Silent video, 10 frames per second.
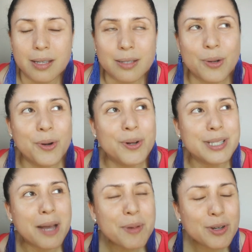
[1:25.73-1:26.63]
So
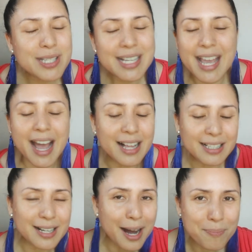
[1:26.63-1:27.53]
sabi ko, sige,
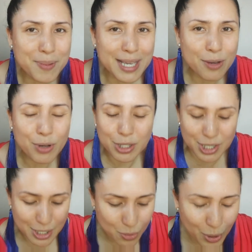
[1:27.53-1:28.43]
I'll copy with
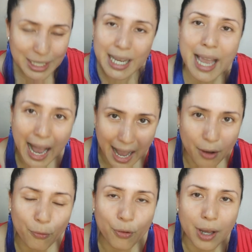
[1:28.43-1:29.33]
just what I
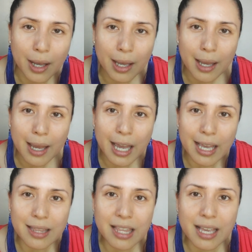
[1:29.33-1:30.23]
have.
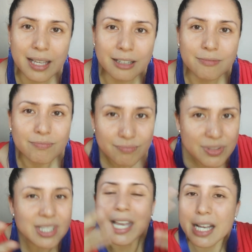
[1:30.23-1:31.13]
And then,
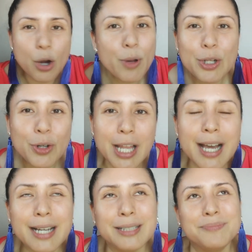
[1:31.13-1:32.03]
sige, gawin ko
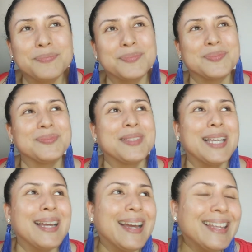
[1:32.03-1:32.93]
lang.
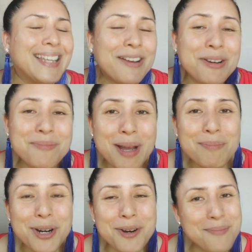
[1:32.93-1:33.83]
I
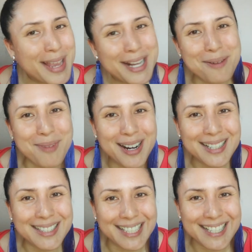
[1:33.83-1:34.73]
remember her makeup
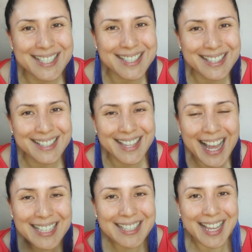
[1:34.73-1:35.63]
artist
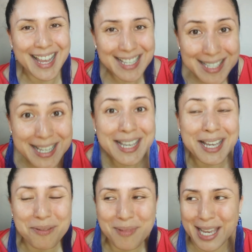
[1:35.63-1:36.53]
that day
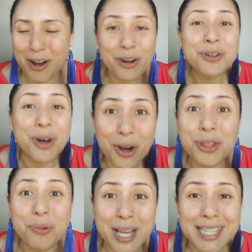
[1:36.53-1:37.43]
seeing me on
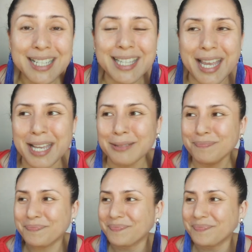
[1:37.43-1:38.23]
the wedding day.